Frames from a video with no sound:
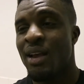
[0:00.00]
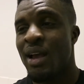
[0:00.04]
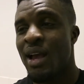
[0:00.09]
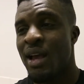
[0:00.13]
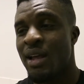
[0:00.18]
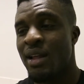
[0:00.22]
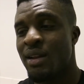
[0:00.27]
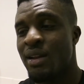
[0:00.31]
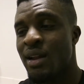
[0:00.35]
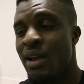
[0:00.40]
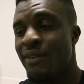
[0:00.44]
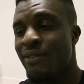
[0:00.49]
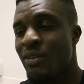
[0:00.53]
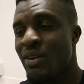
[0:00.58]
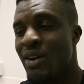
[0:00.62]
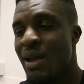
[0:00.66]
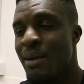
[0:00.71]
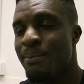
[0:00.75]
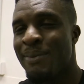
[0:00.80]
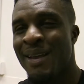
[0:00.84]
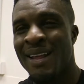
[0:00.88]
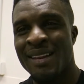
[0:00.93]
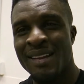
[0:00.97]
and I feel
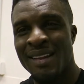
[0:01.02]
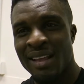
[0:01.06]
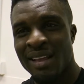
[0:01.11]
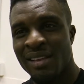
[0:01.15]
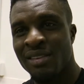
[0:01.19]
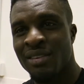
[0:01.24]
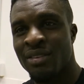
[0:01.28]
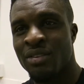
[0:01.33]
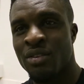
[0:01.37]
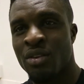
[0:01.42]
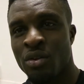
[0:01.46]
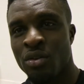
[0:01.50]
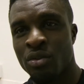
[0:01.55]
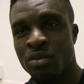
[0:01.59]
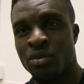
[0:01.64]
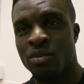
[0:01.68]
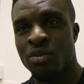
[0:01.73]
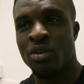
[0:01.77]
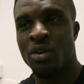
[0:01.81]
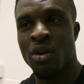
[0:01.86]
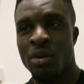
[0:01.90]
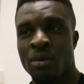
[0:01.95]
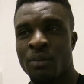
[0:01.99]
like Ben needs
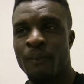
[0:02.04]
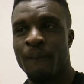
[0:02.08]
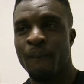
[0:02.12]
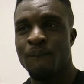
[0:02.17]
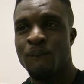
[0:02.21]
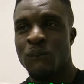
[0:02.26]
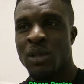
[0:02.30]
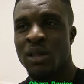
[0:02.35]
those, you know,